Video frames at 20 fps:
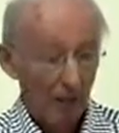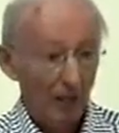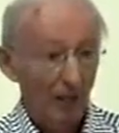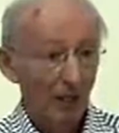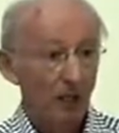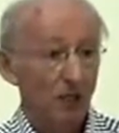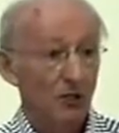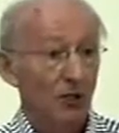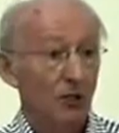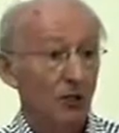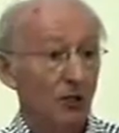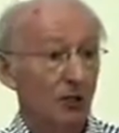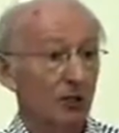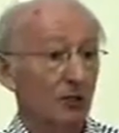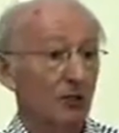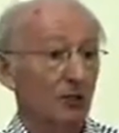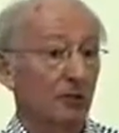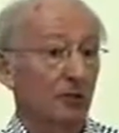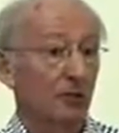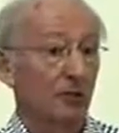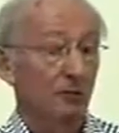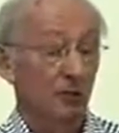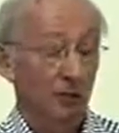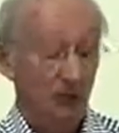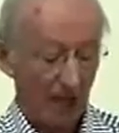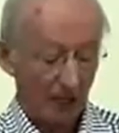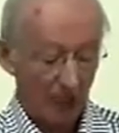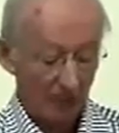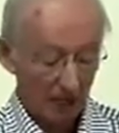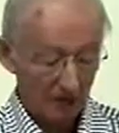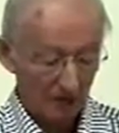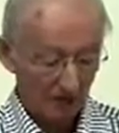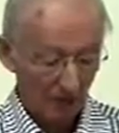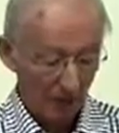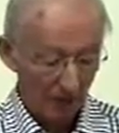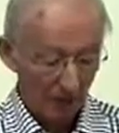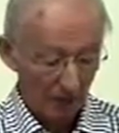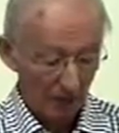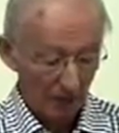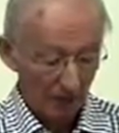In search for
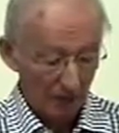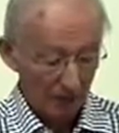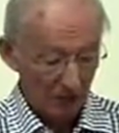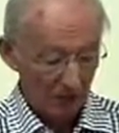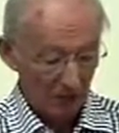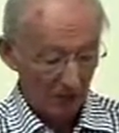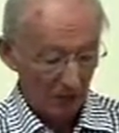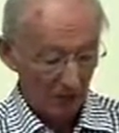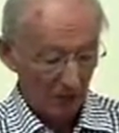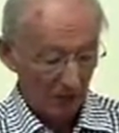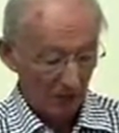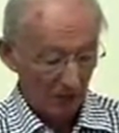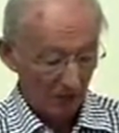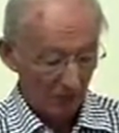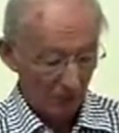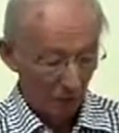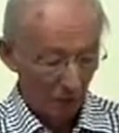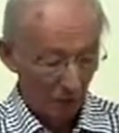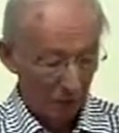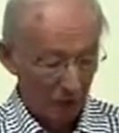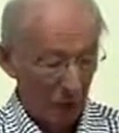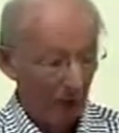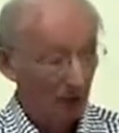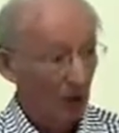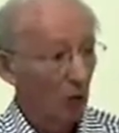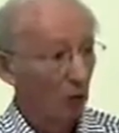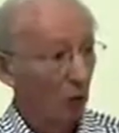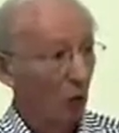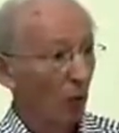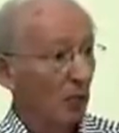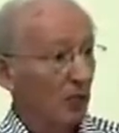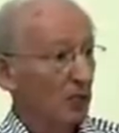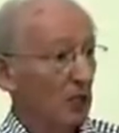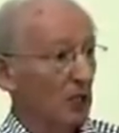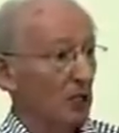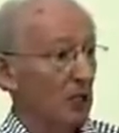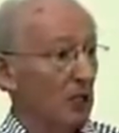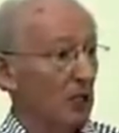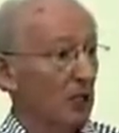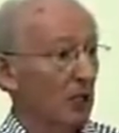satisfying myths and metaphors, we're
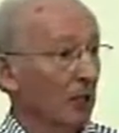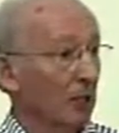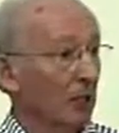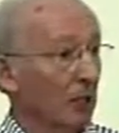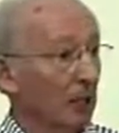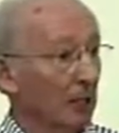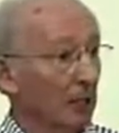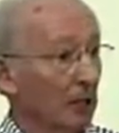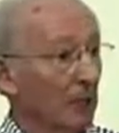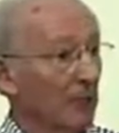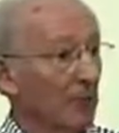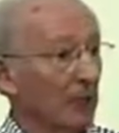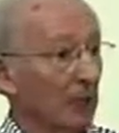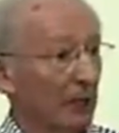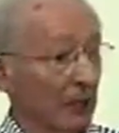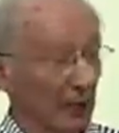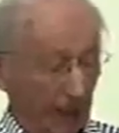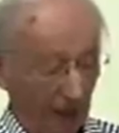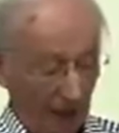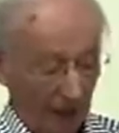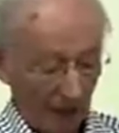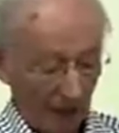necessarily limited